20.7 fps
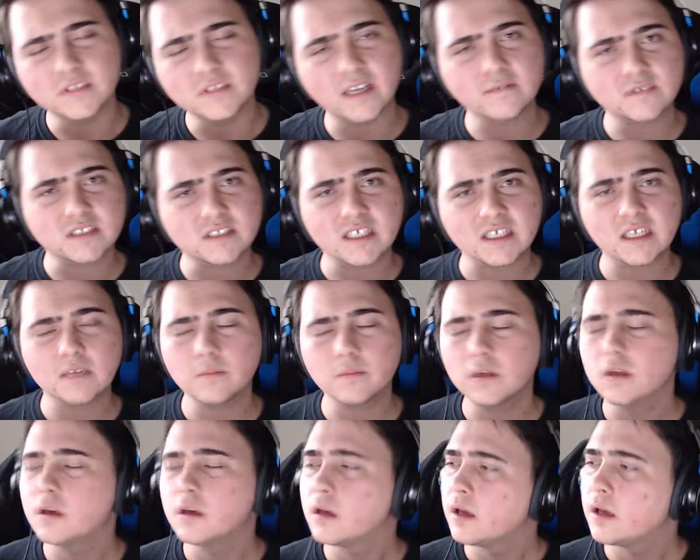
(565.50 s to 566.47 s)
team,
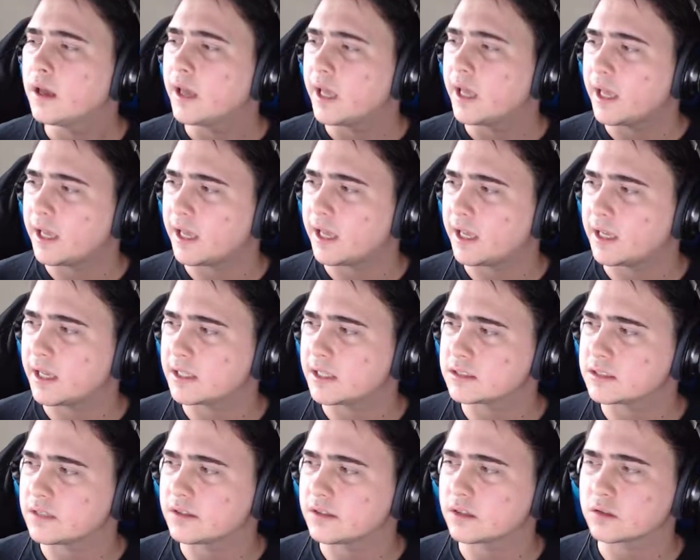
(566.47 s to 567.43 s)

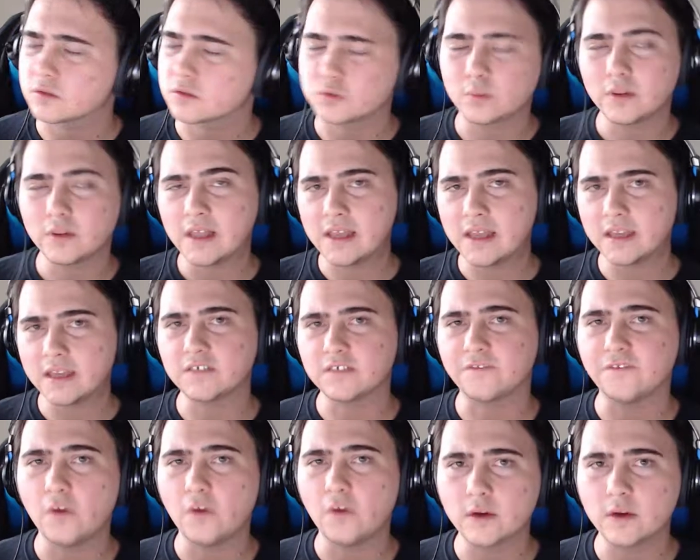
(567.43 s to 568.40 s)
and they're planning to
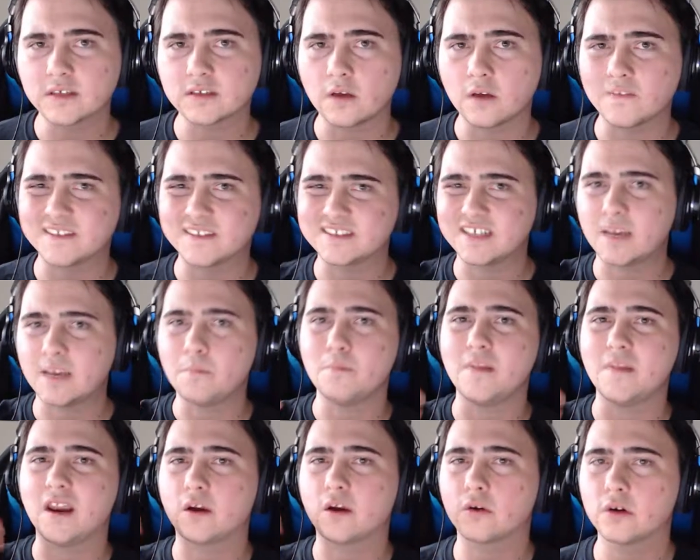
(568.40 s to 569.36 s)
focus on the
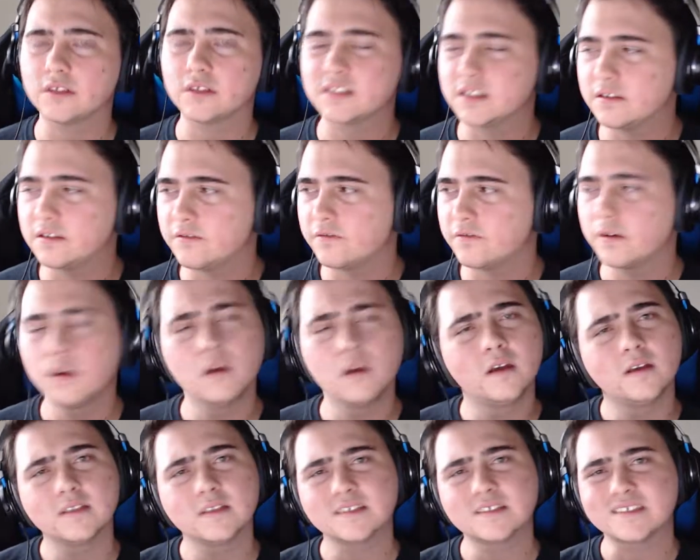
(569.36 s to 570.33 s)
same narrative
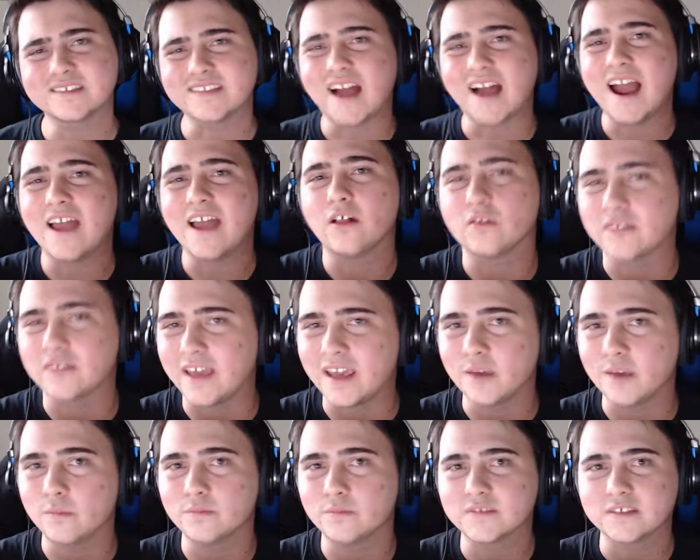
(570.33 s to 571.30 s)
style
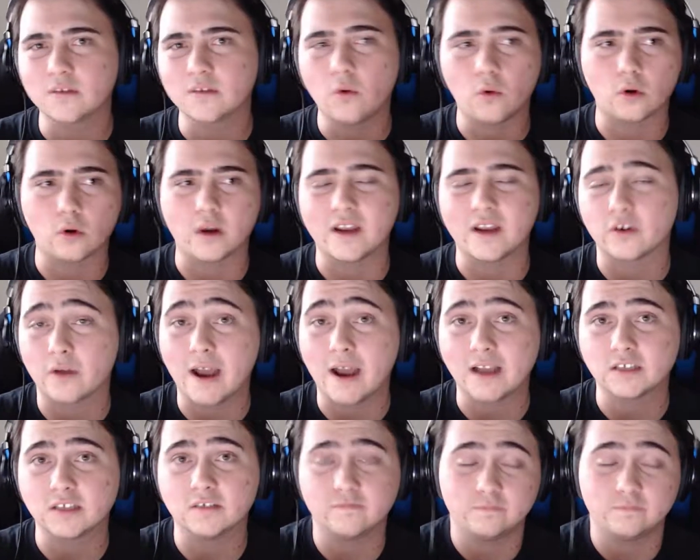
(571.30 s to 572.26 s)
games or
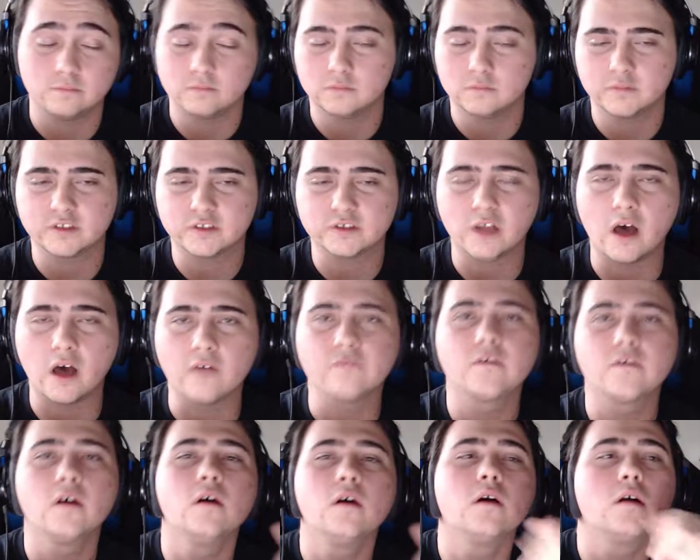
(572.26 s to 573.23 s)
interactive stuff
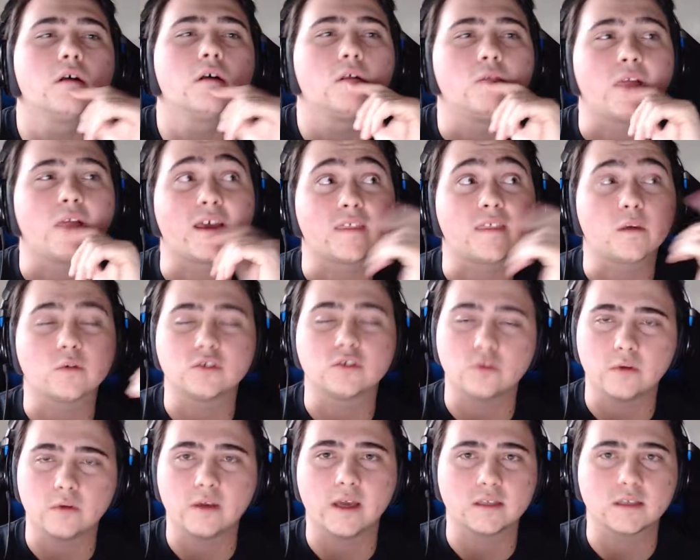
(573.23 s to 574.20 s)
like they were
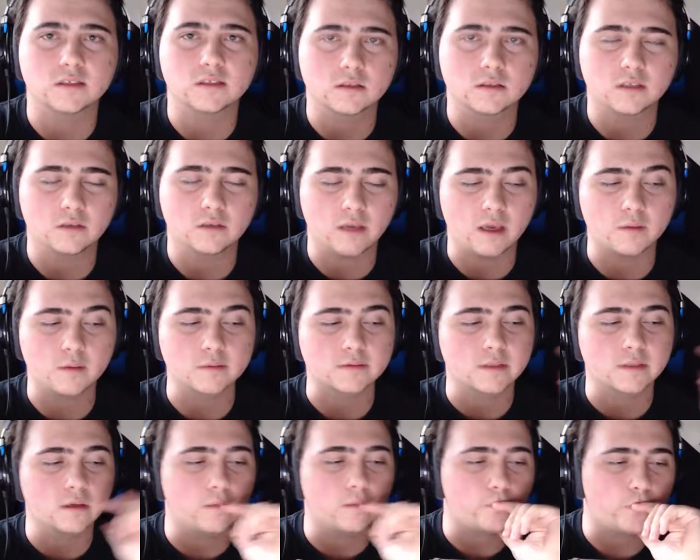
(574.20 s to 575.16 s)
doing at Telltale Games.
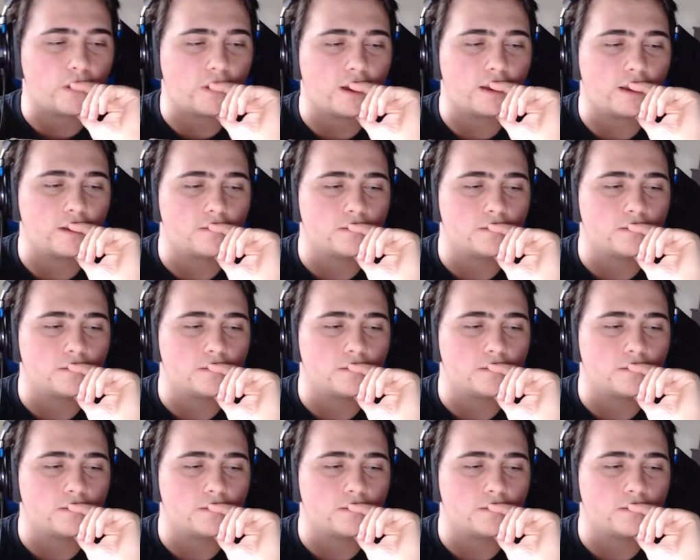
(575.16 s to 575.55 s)
But